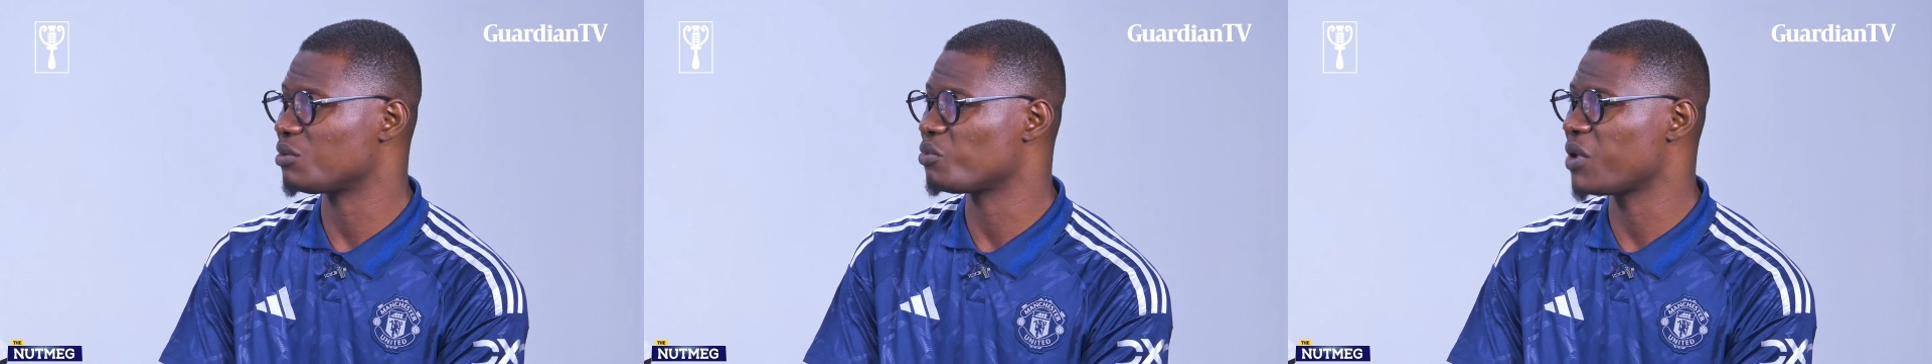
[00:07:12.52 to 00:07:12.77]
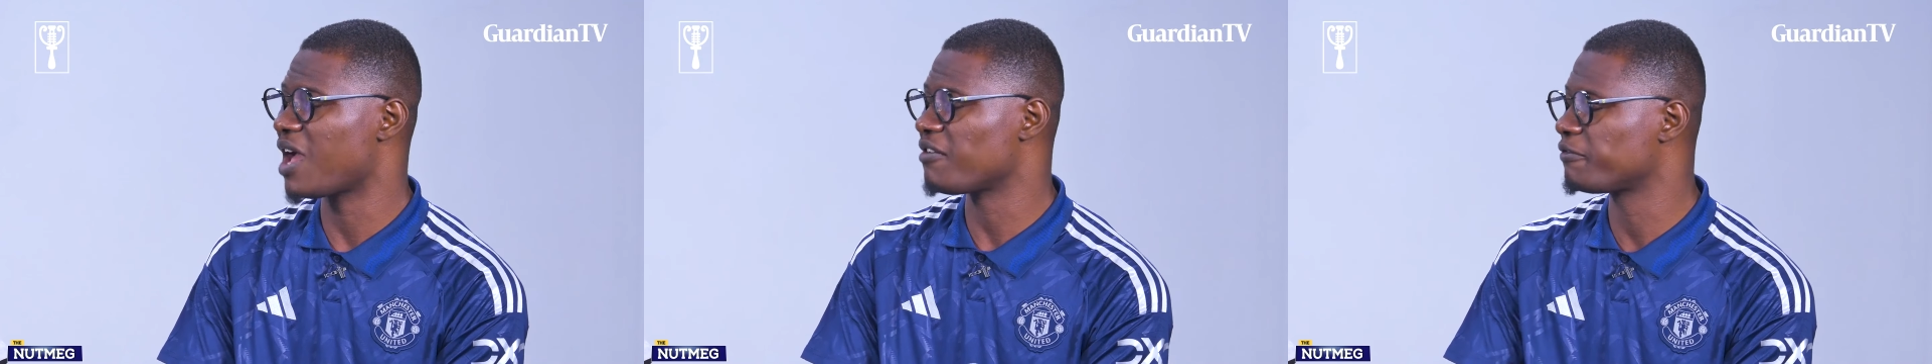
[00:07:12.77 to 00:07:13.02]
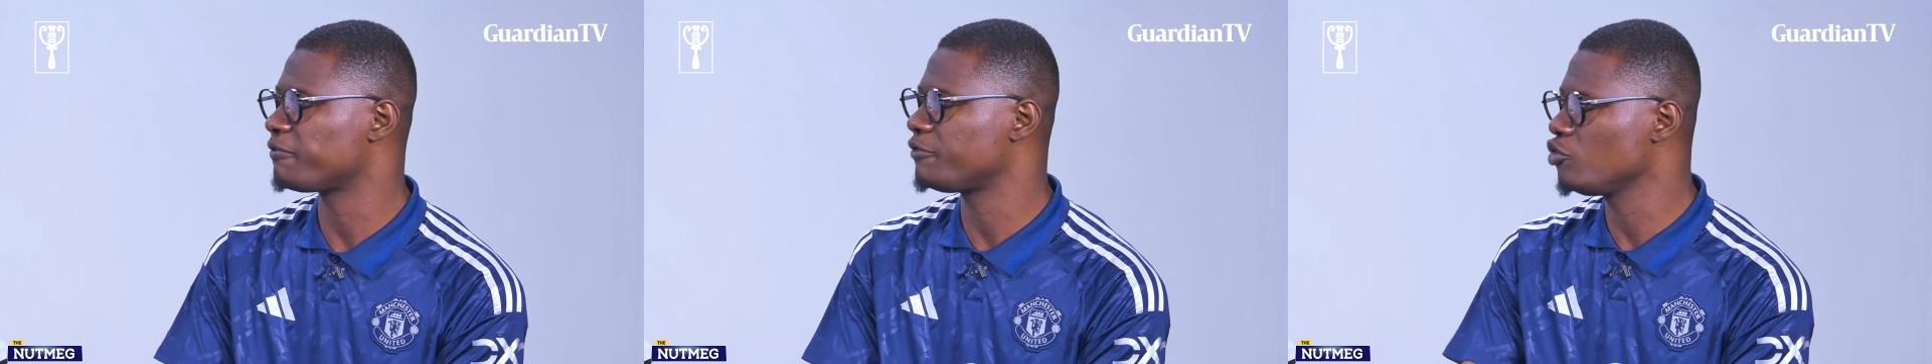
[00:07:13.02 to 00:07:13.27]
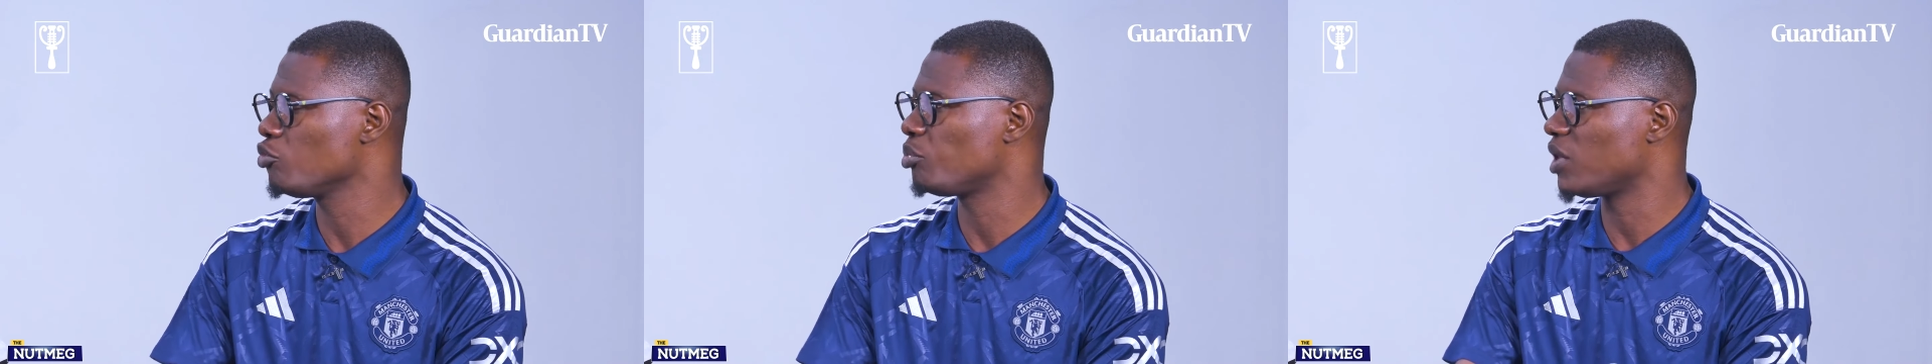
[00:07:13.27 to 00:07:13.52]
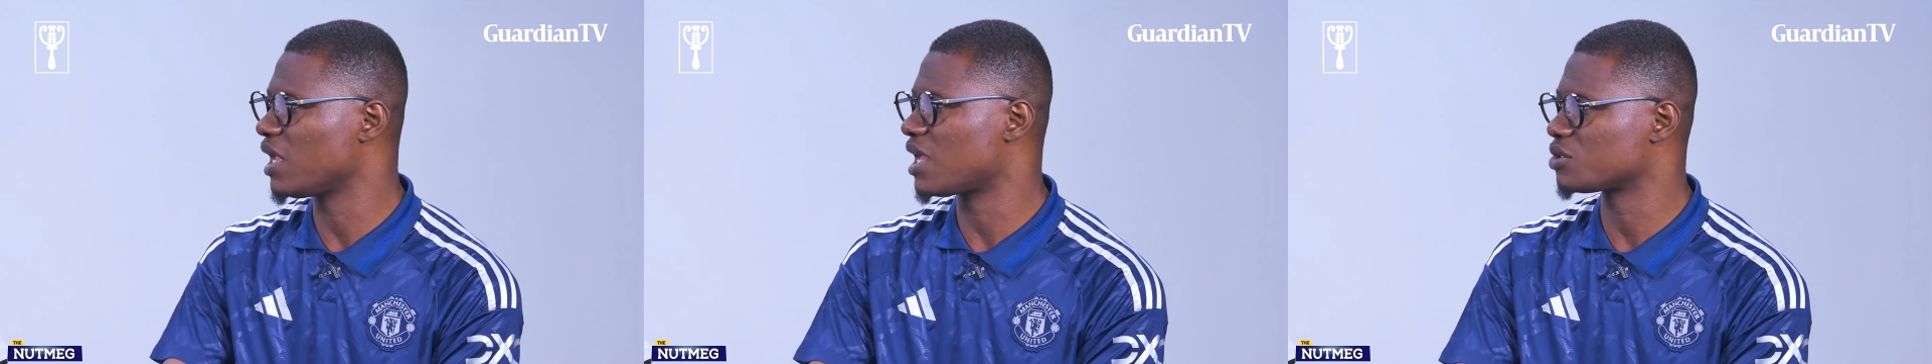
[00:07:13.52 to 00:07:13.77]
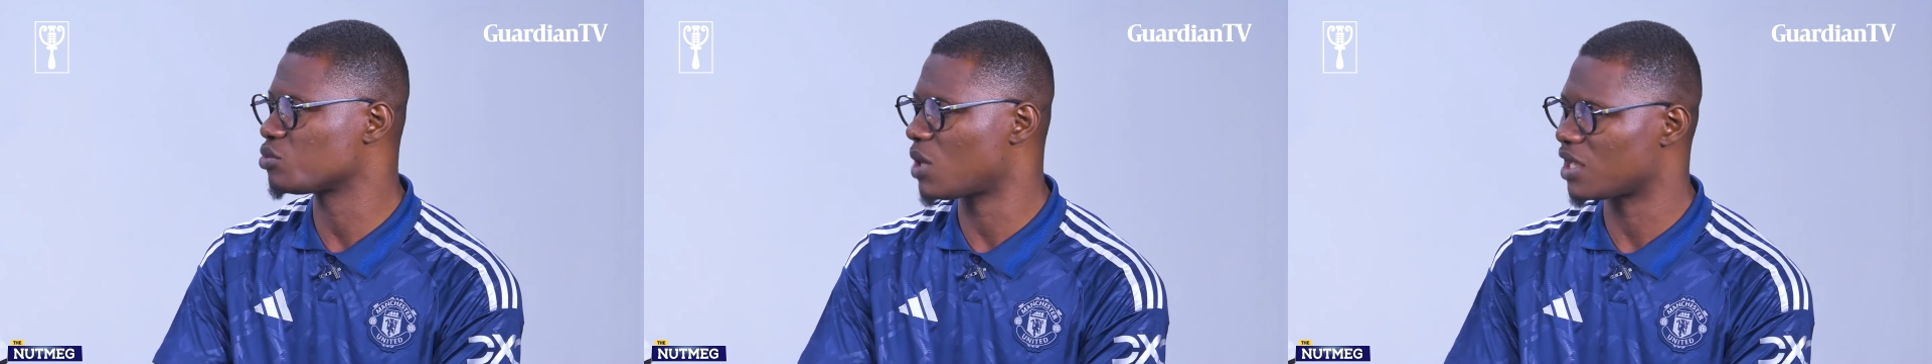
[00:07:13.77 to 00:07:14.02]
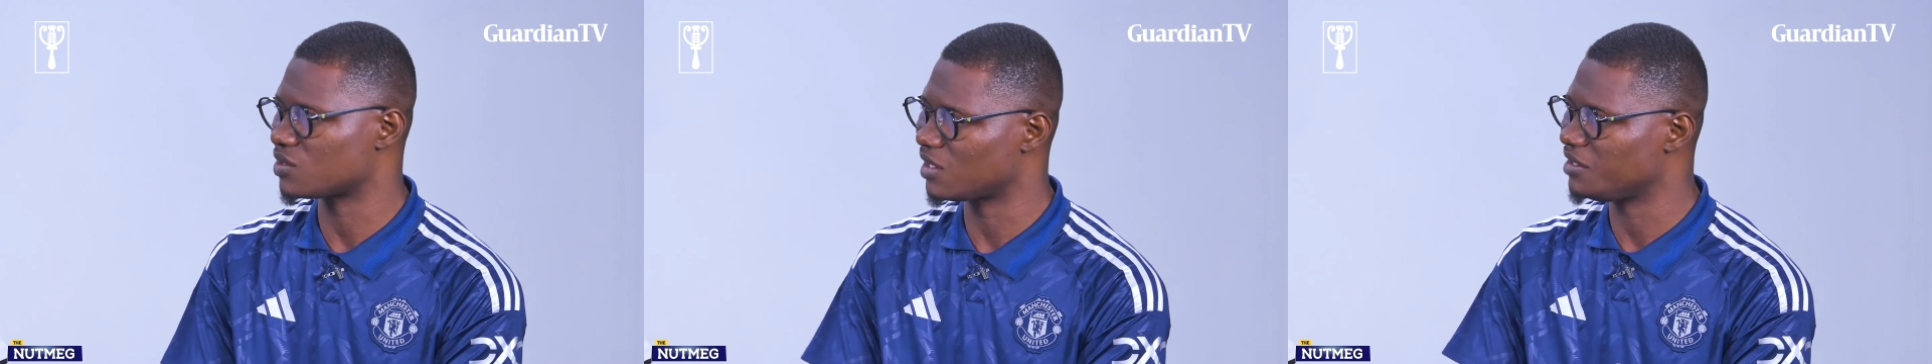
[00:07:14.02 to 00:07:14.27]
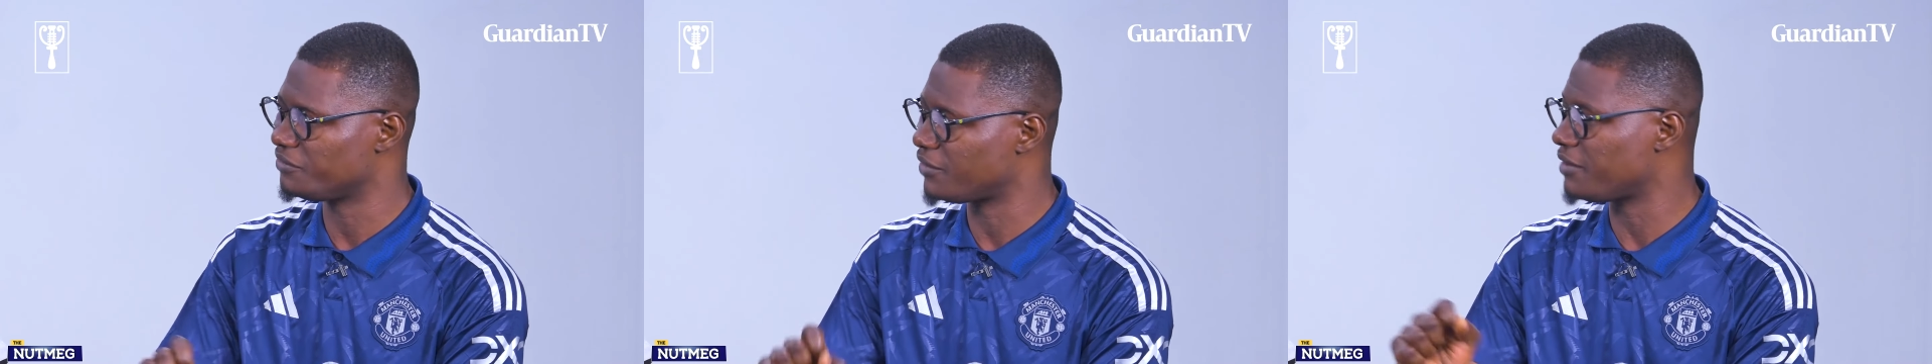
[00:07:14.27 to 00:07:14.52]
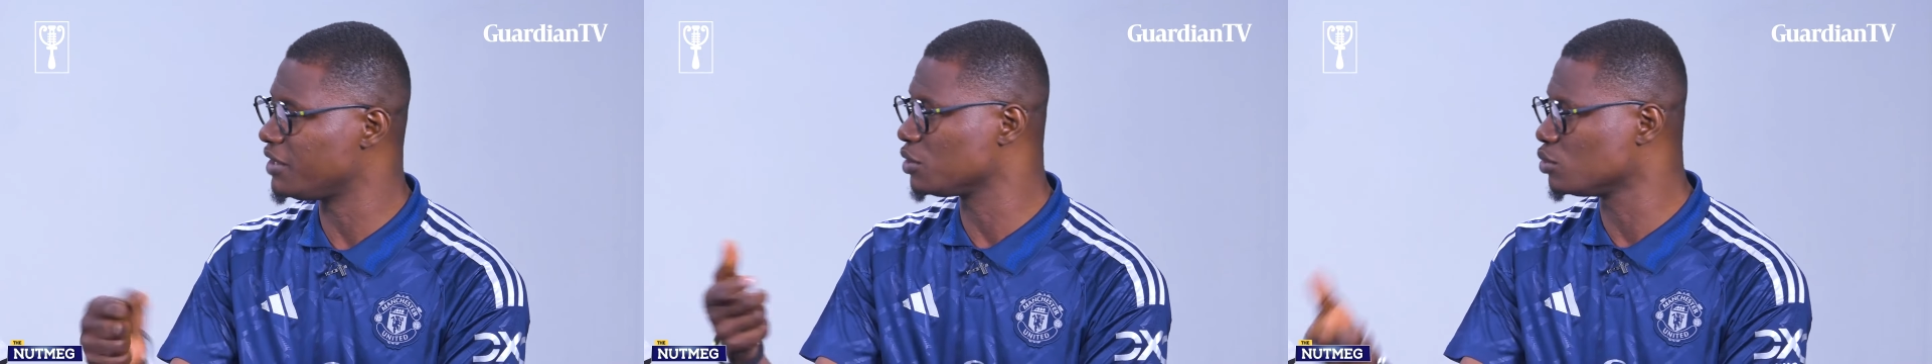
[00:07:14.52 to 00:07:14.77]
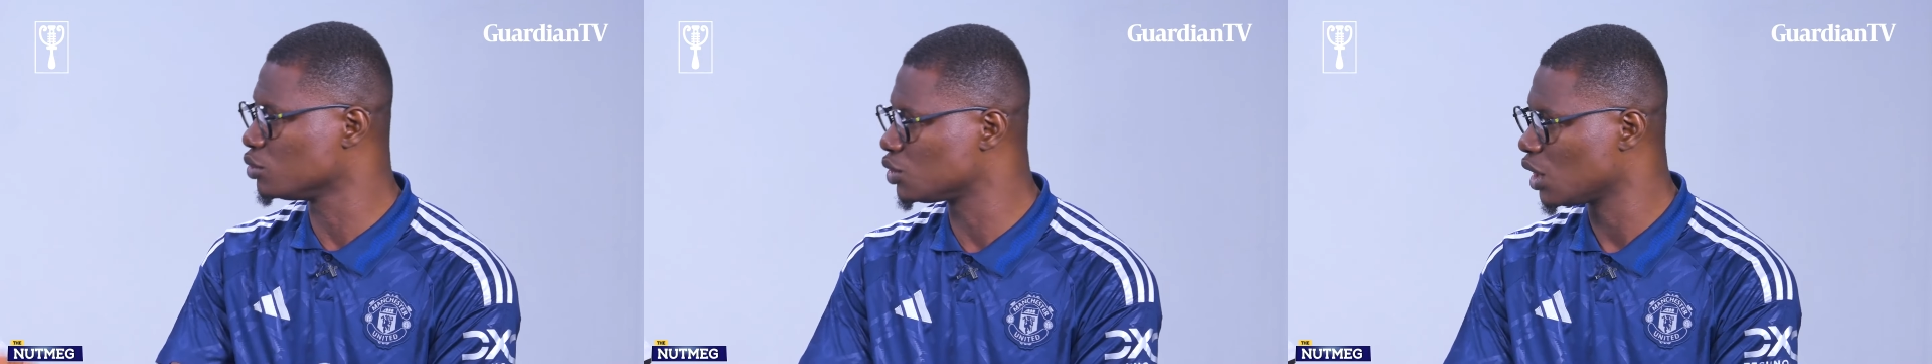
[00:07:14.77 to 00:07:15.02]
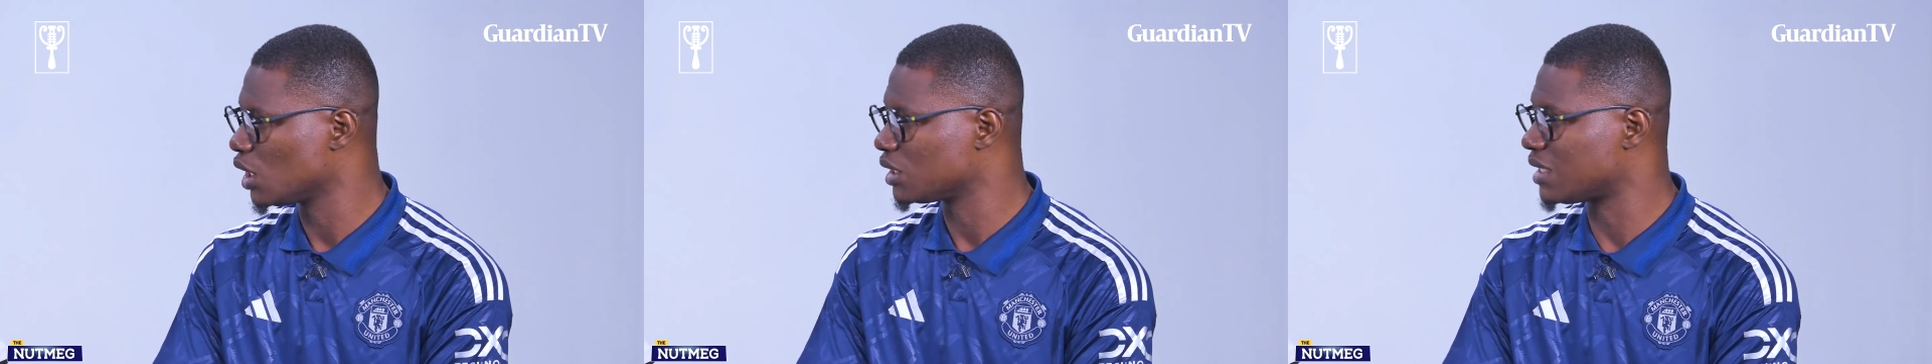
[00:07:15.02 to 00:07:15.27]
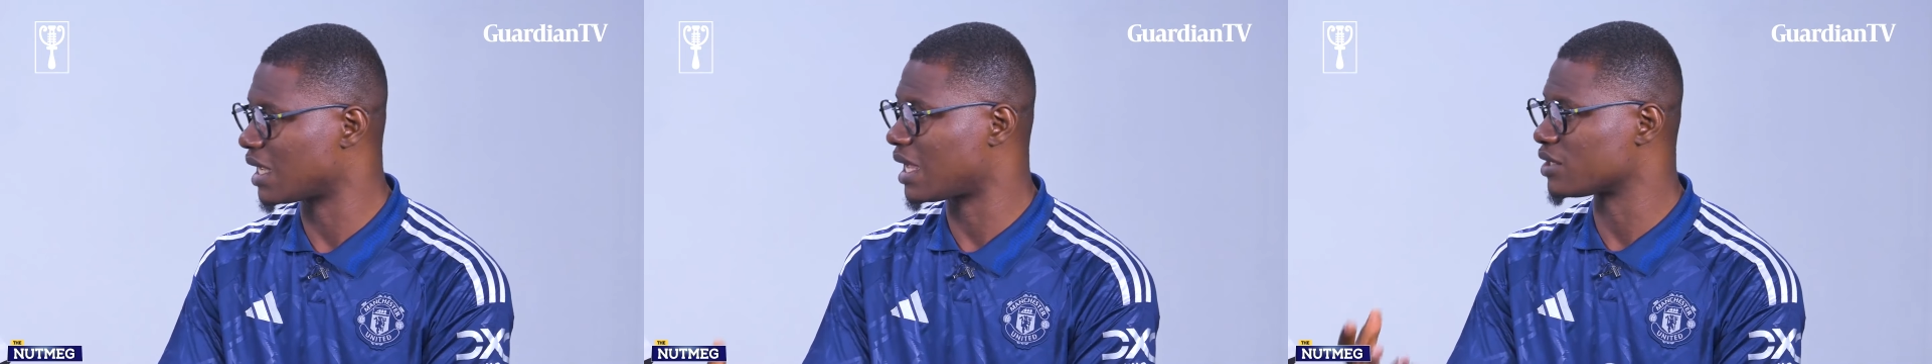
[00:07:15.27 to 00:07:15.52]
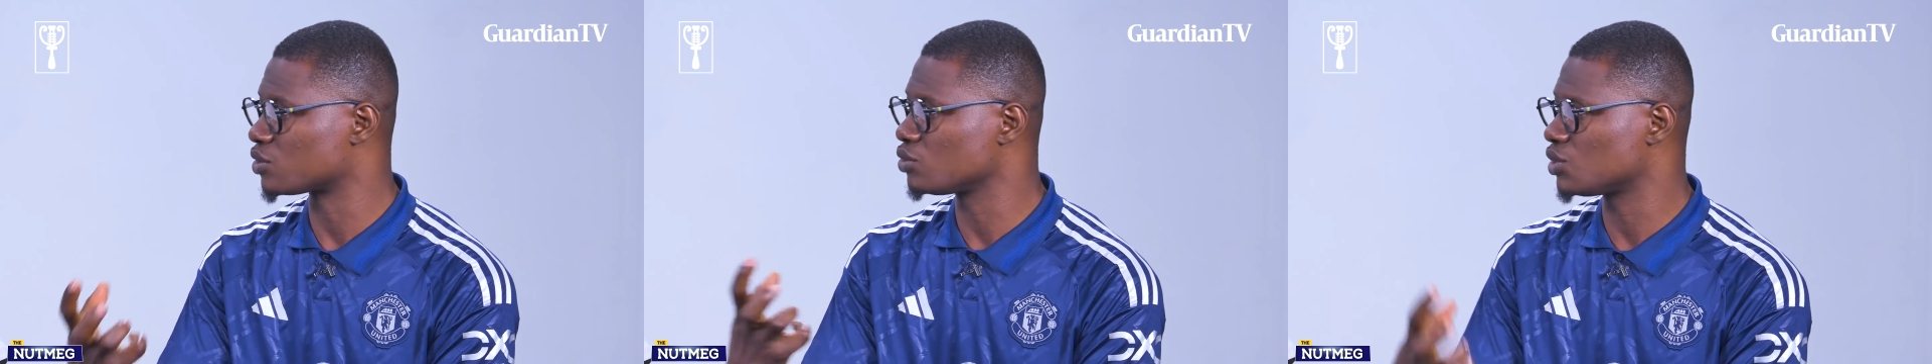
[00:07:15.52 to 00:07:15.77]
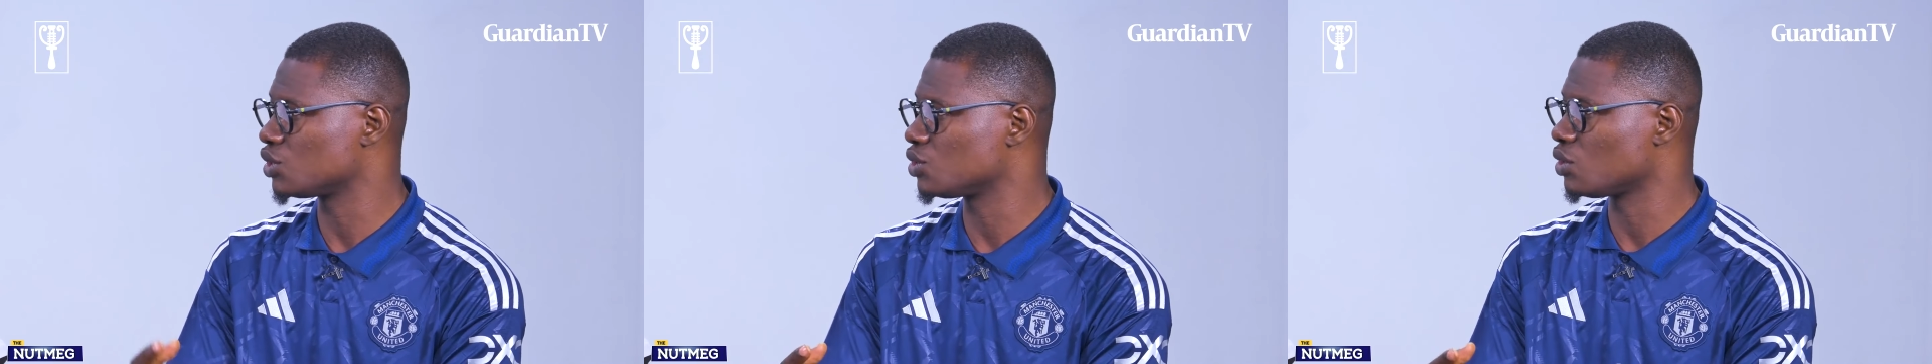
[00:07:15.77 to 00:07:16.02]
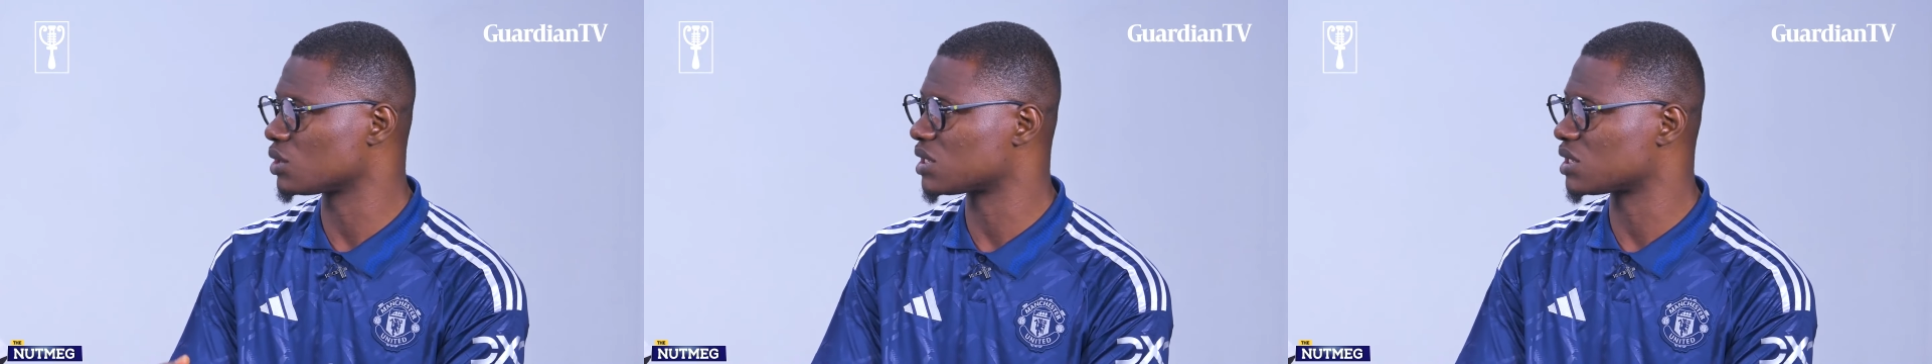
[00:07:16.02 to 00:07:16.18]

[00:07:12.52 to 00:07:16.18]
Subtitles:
have few players who are actually very good that can suit it to your team,